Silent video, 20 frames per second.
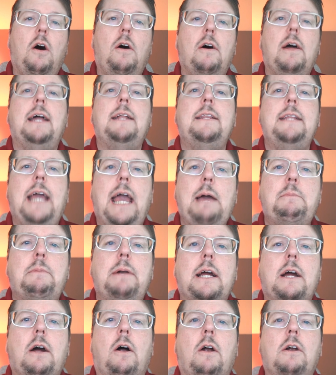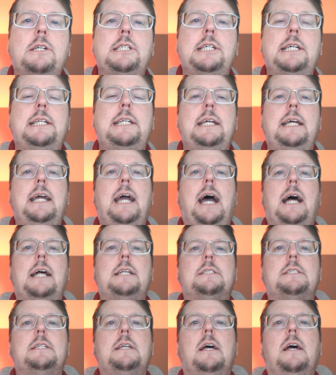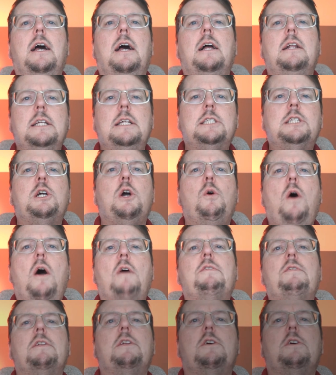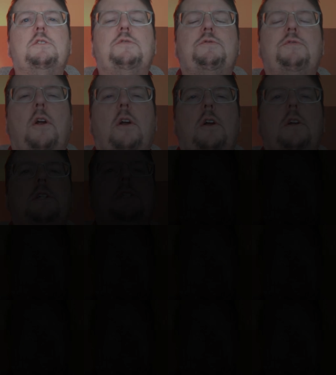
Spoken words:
in the Amaranth RGDS. Let's go over those first.